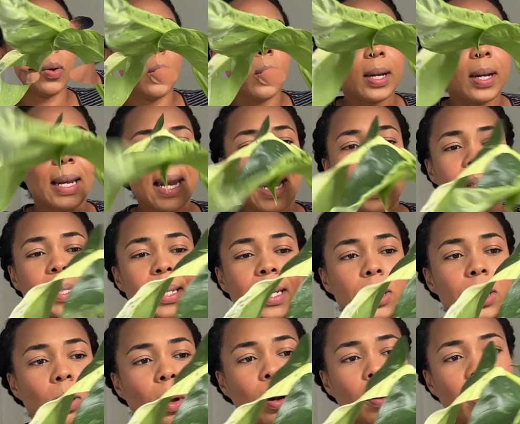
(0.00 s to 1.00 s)
So
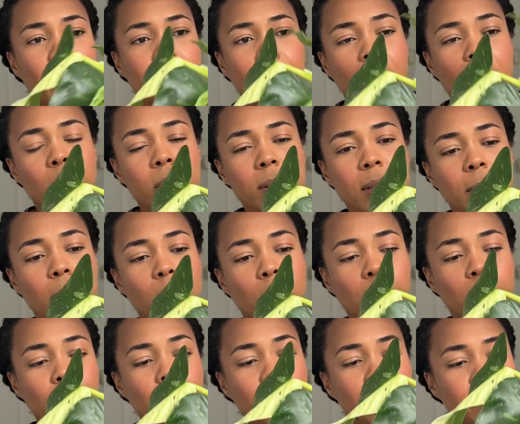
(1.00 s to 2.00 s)
next, let's talk about my Jose
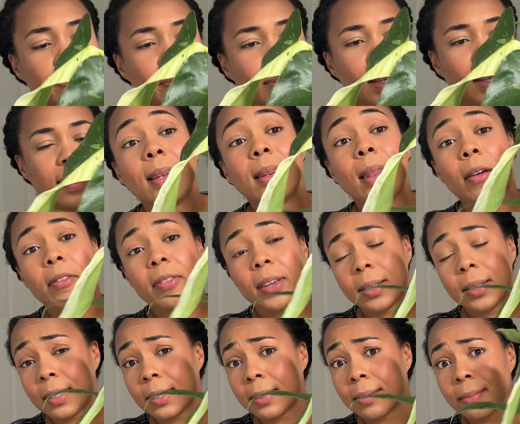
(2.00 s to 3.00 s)
Buono. I love
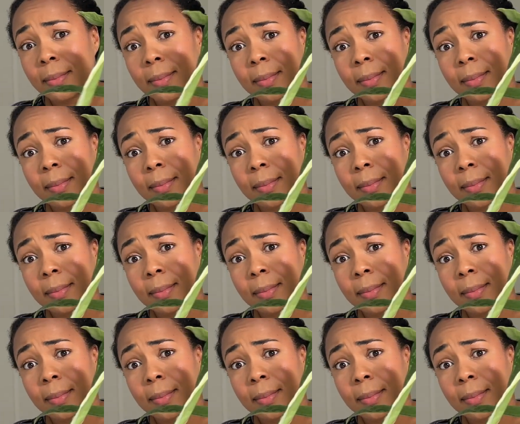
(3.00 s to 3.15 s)
it.